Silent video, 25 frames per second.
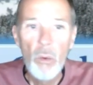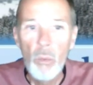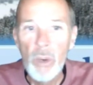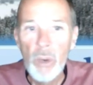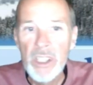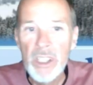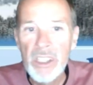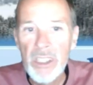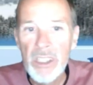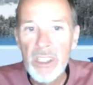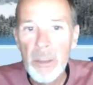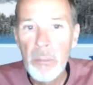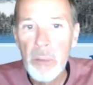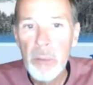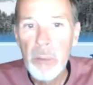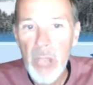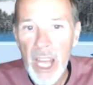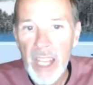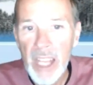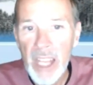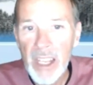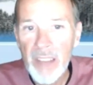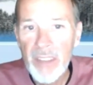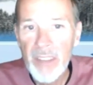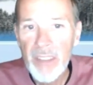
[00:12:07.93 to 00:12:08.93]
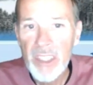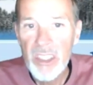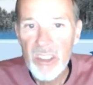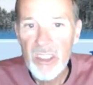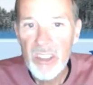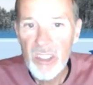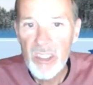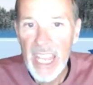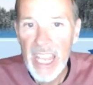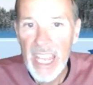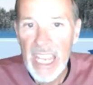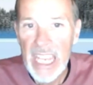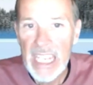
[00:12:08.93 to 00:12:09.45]
which the blood of the
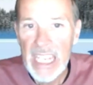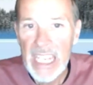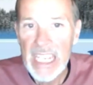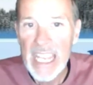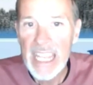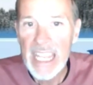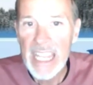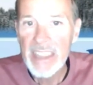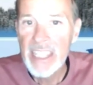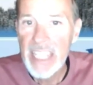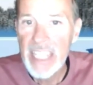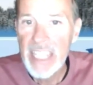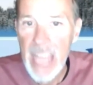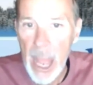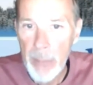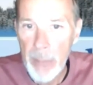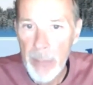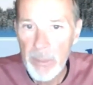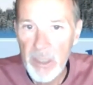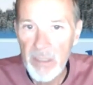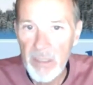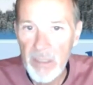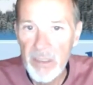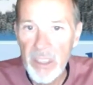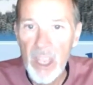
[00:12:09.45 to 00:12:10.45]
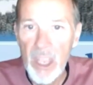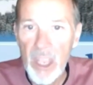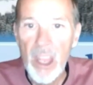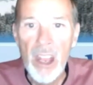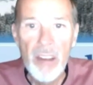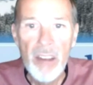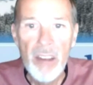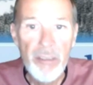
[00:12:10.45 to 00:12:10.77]
slain and the captives